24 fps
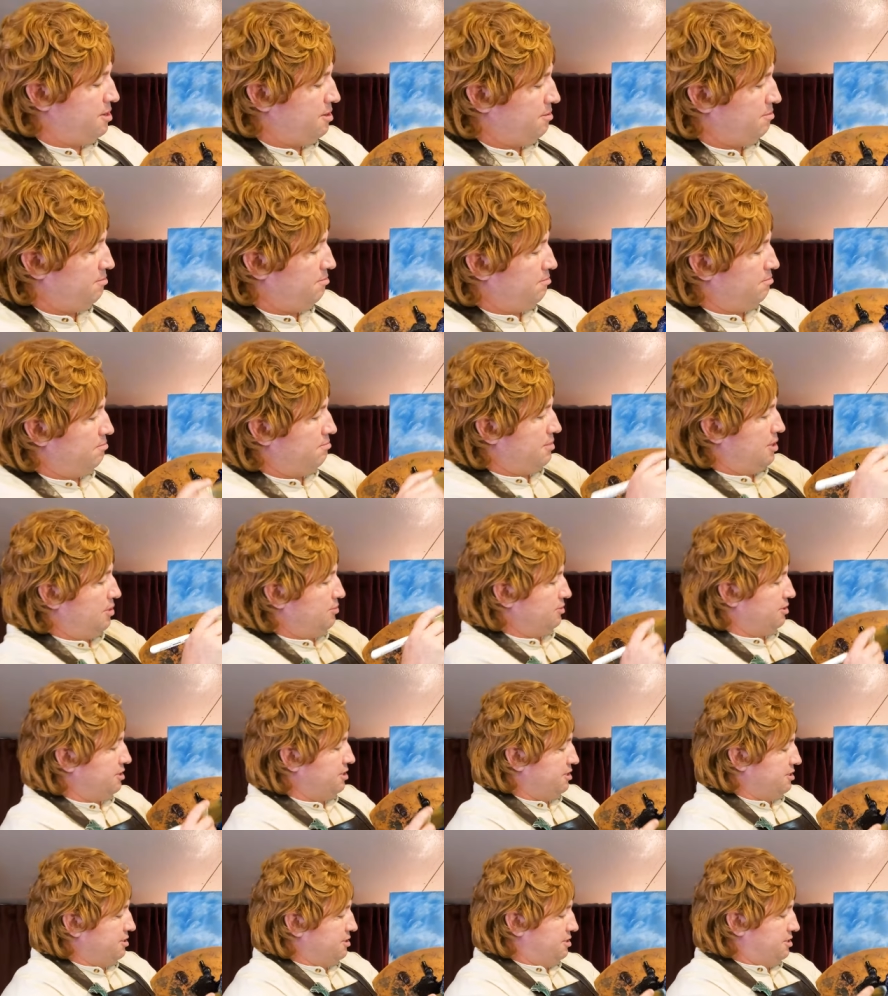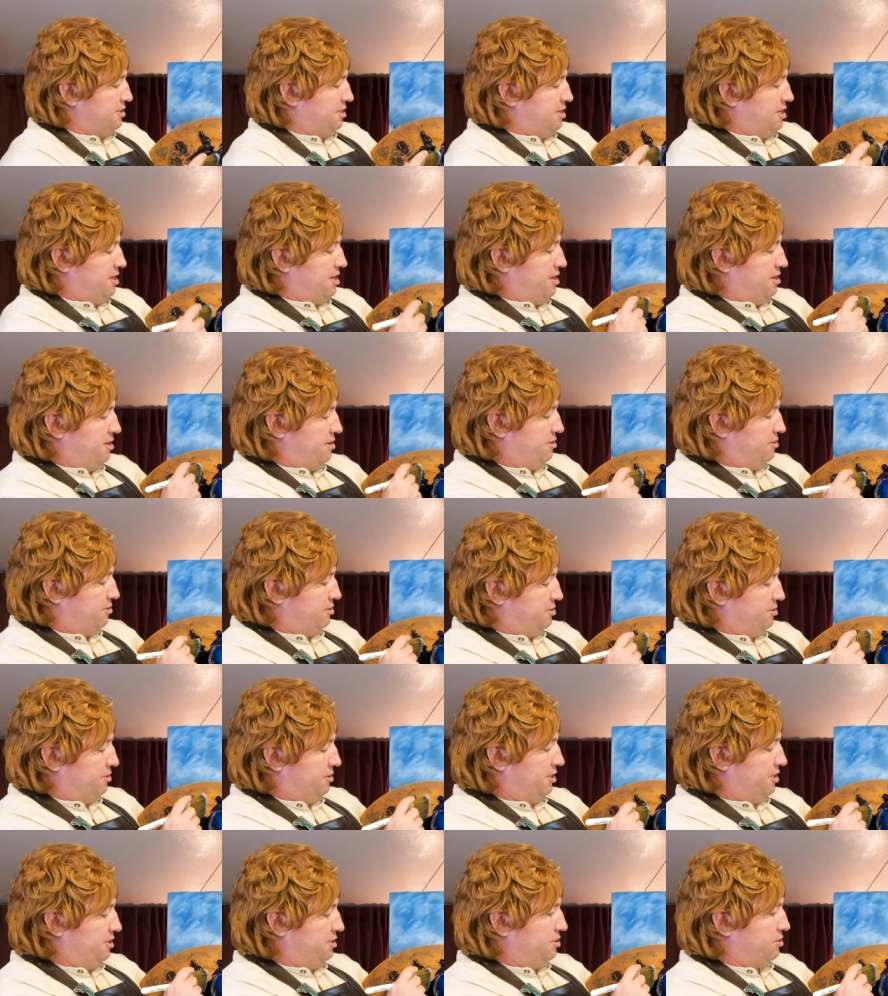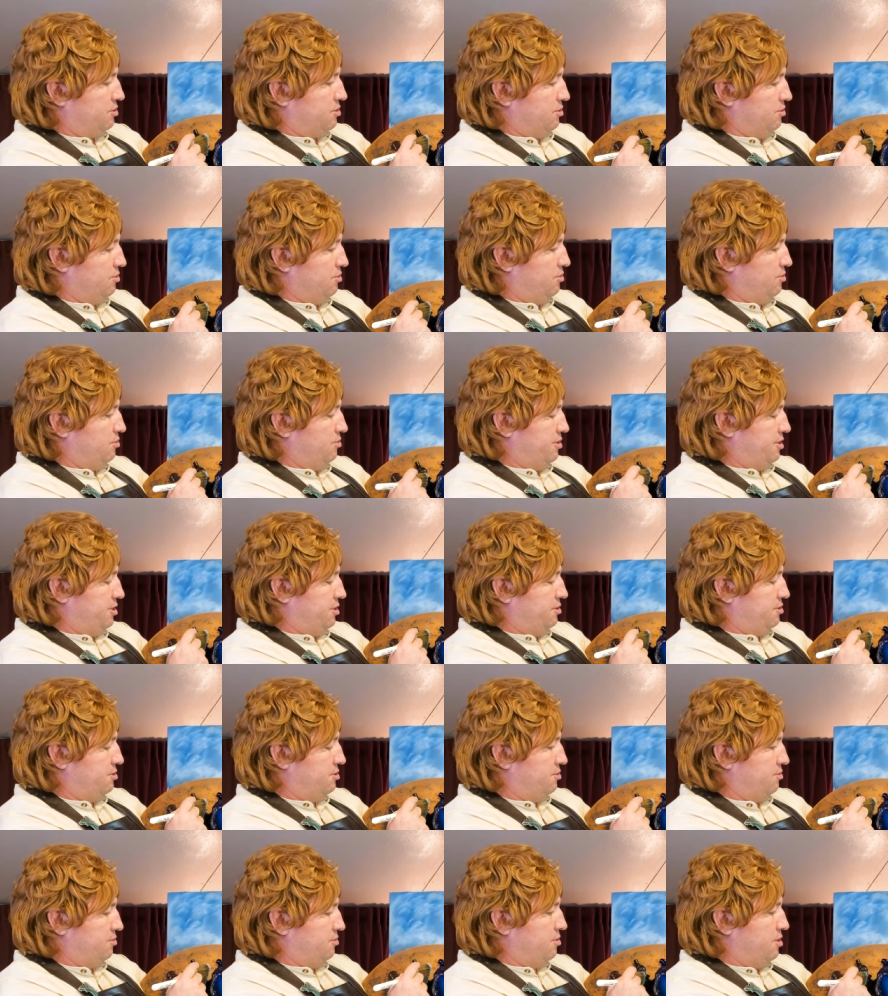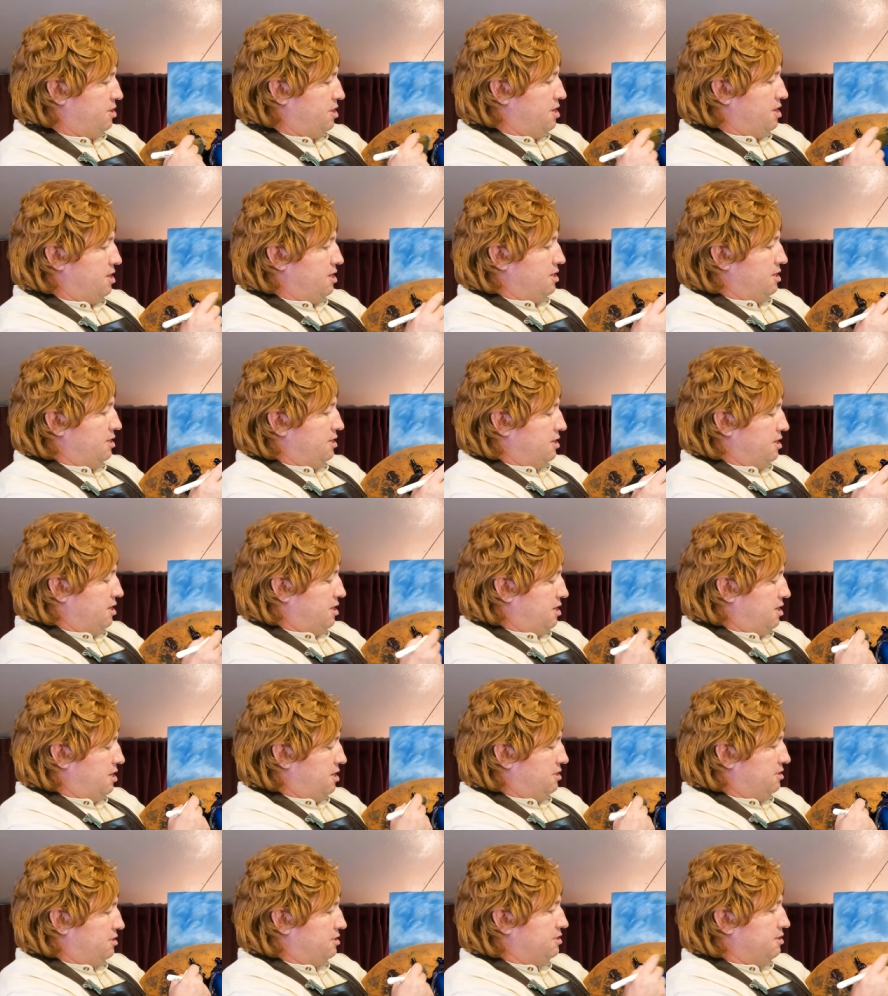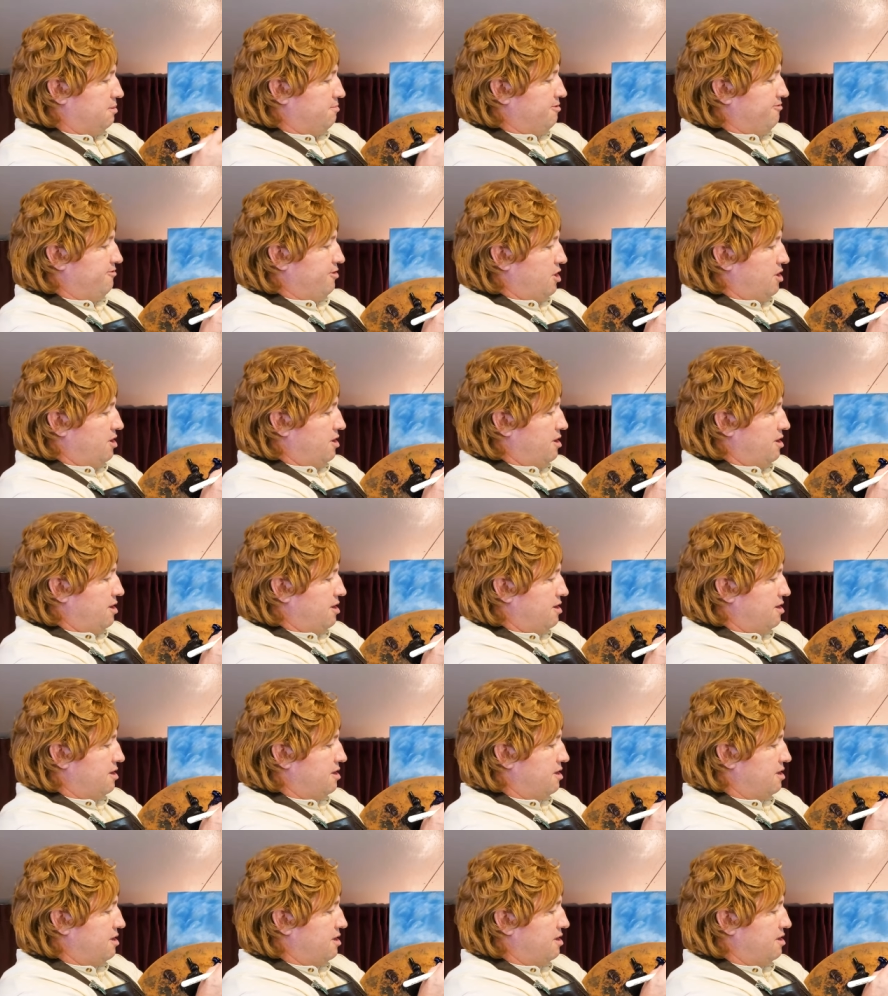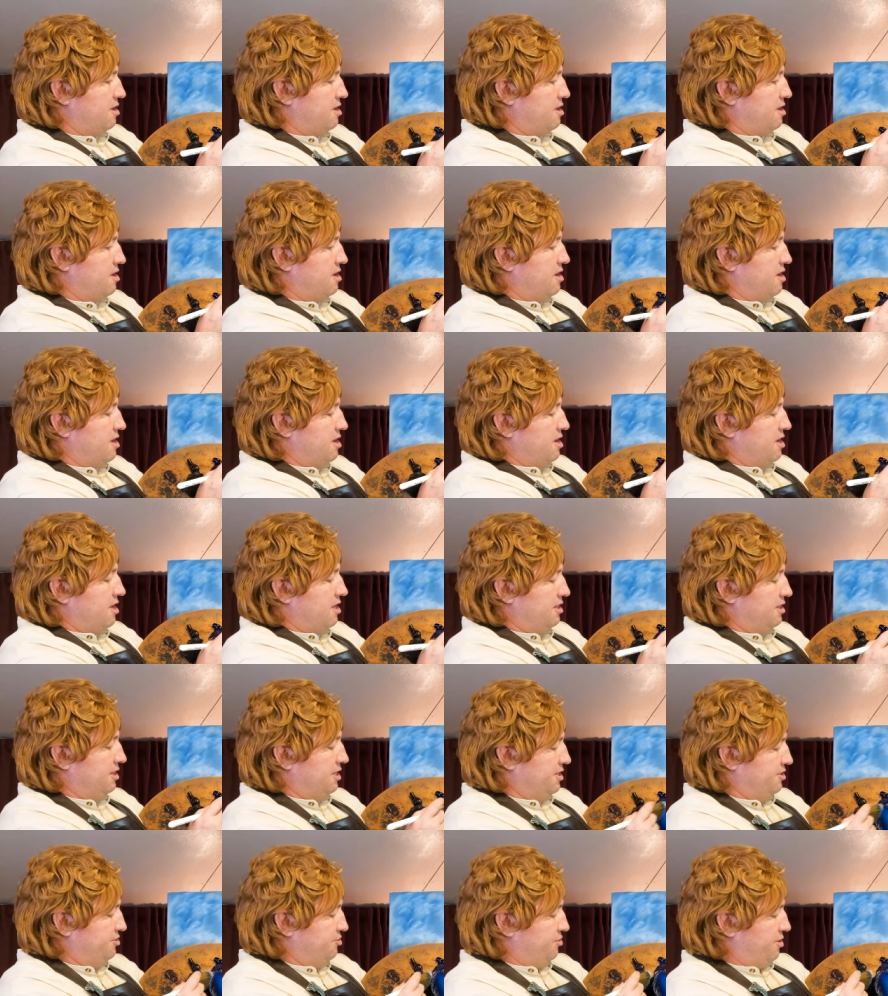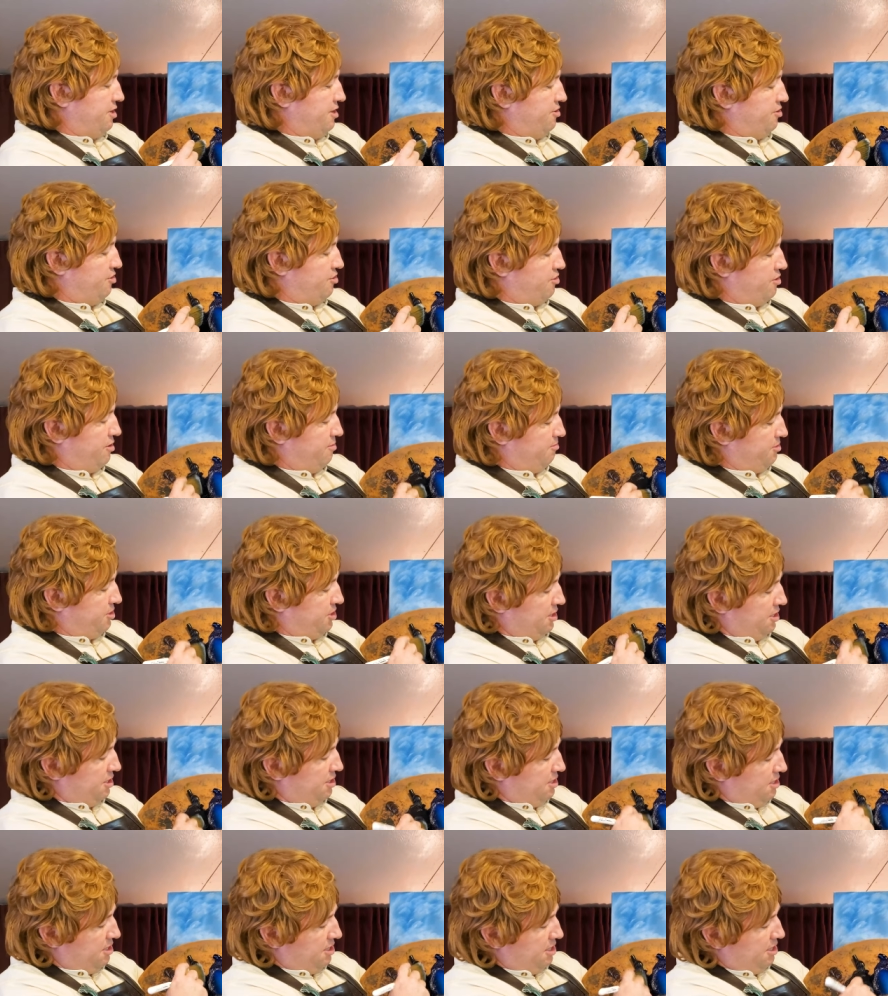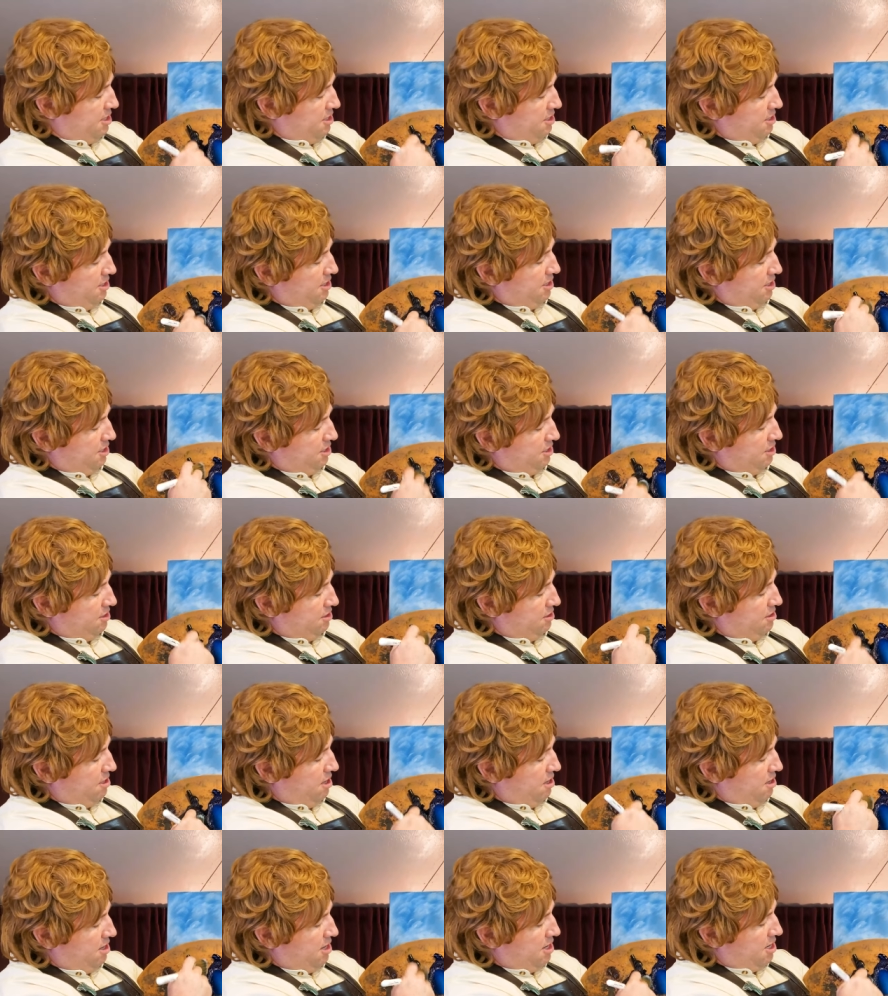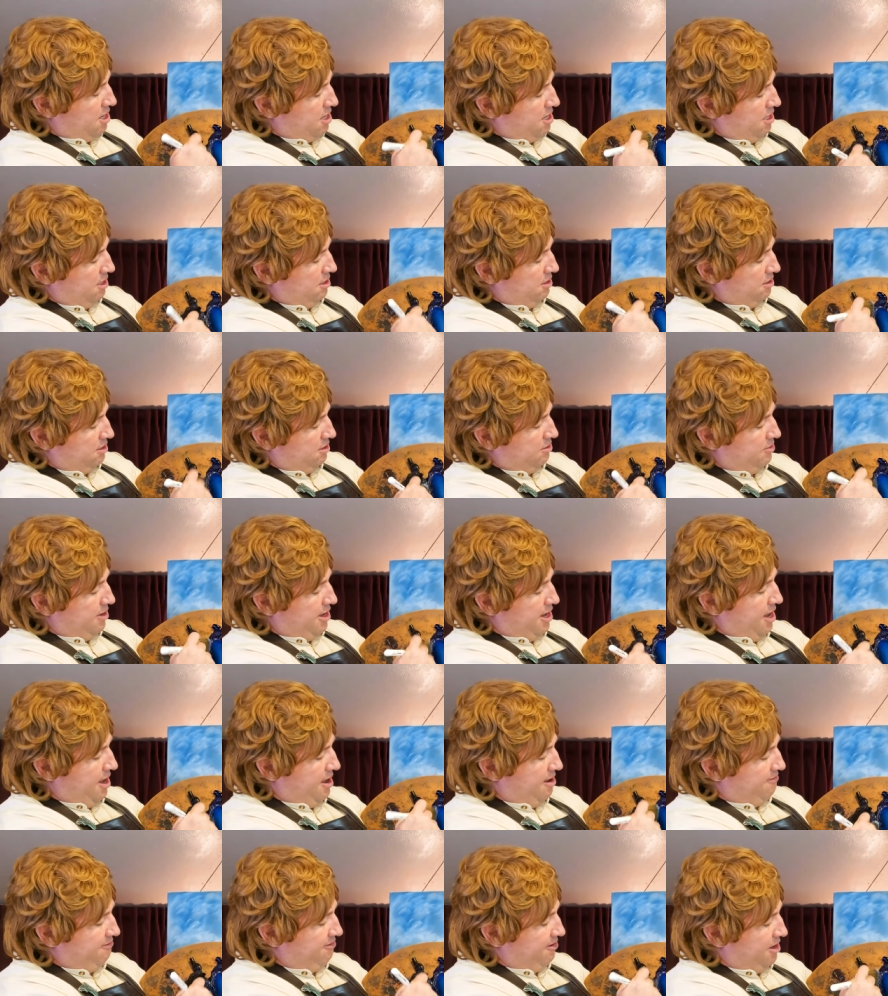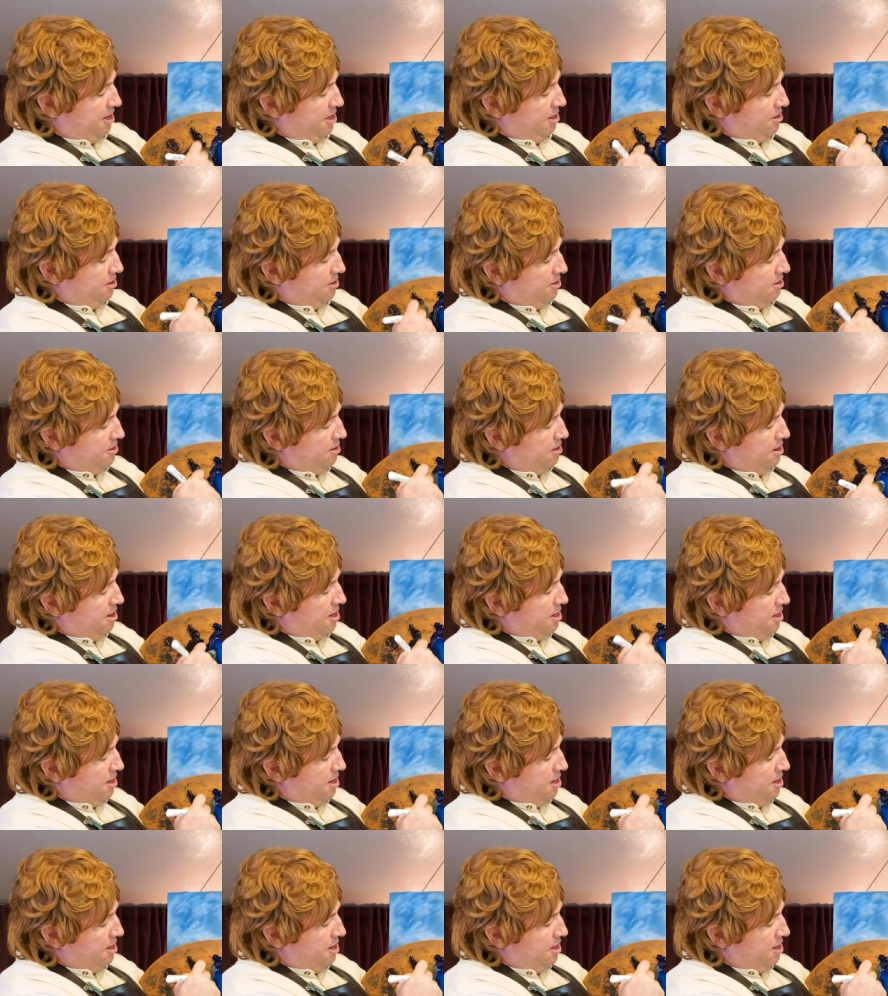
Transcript: mountains in here. So let's go into uh, some of our alizarin crimson into this dark color we have here.